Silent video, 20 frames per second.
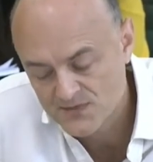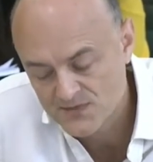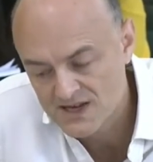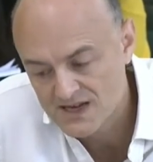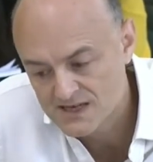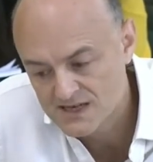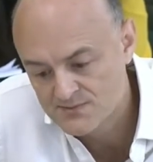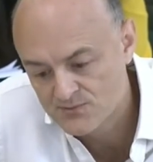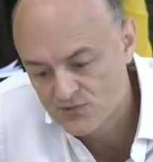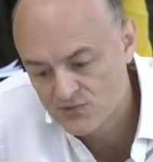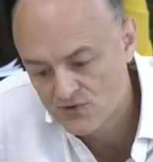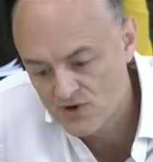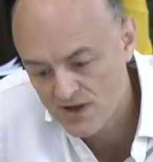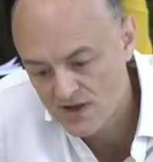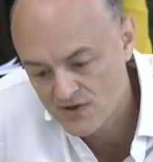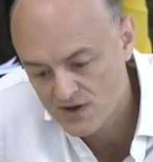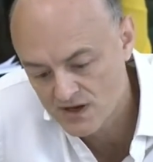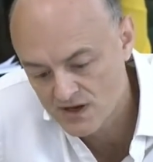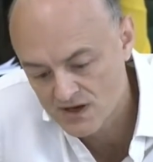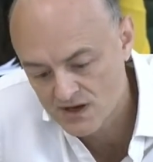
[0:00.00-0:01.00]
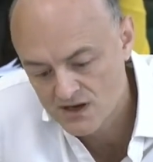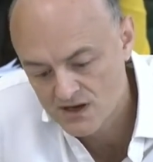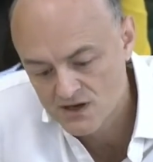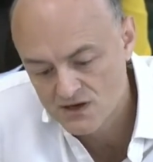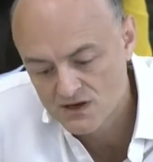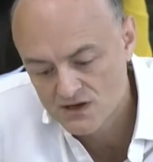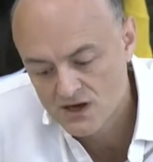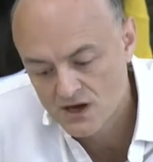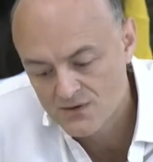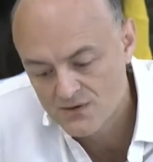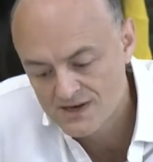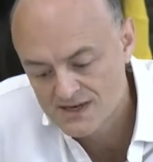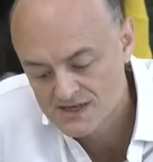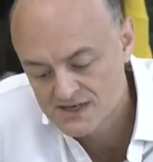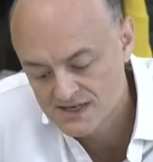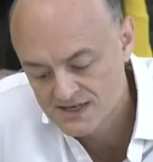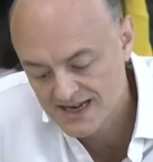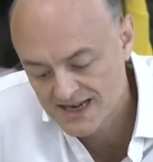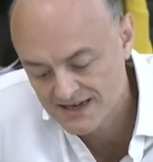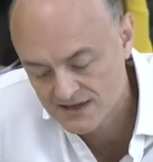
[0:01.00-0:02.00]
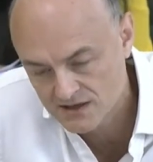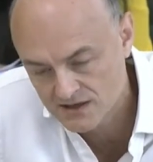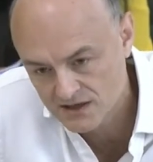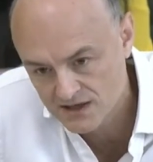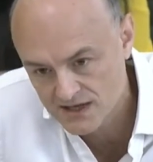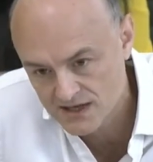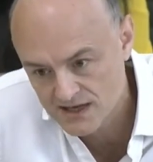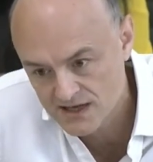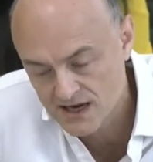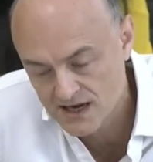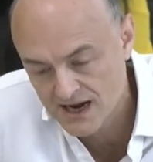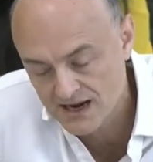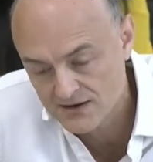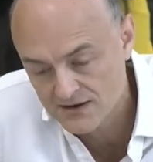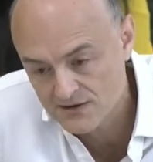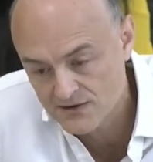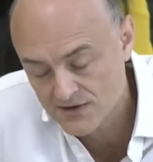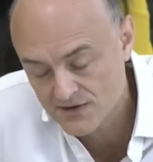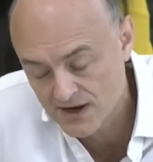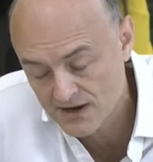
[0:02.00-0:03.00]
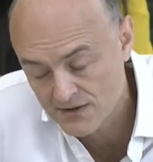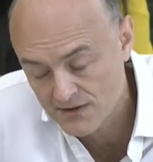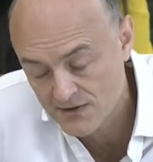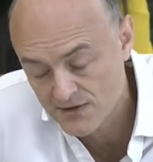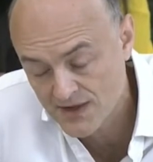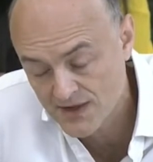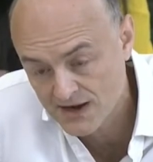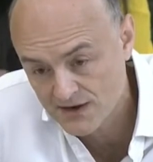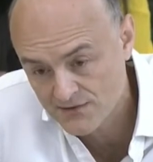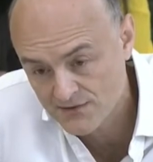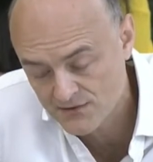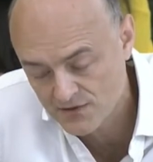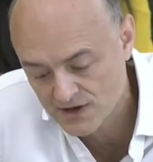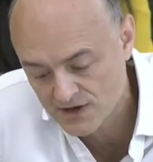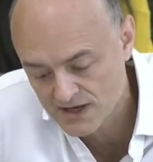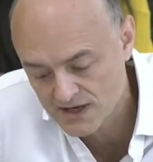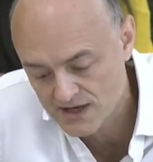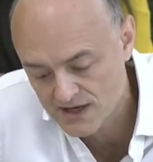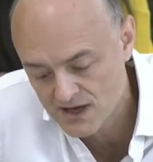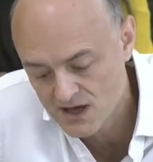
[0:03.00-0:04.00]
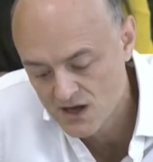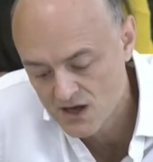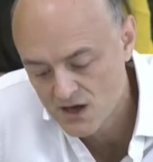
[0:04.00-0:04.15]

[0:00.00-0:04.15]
His brother, coincidentally and thankfully,